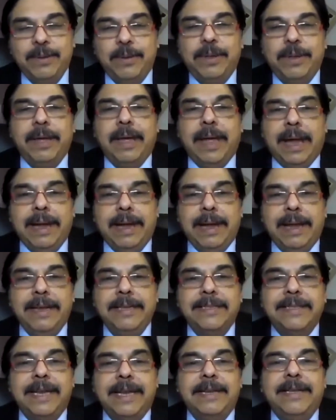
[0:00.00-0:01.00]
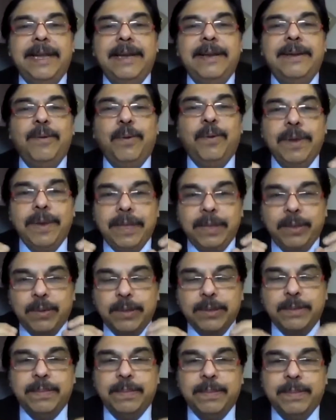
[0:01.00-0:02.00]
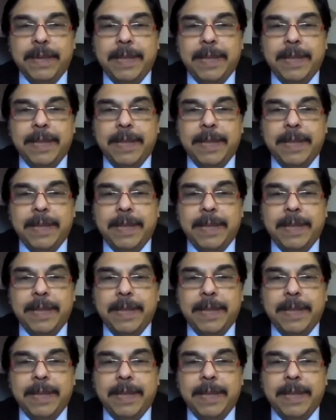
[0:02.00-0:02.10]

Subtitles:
So the guideline said that only those